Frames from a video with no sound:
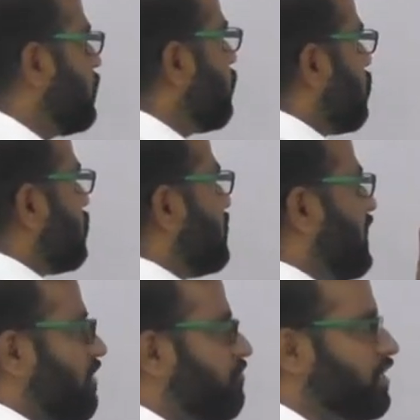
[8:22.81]
you know, the
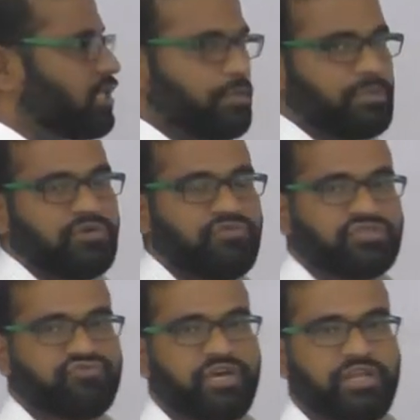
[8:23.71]
drafting committee
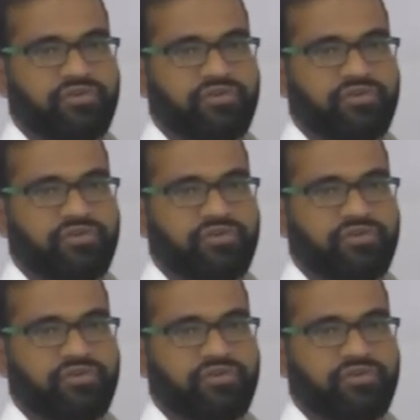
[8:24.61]
was very,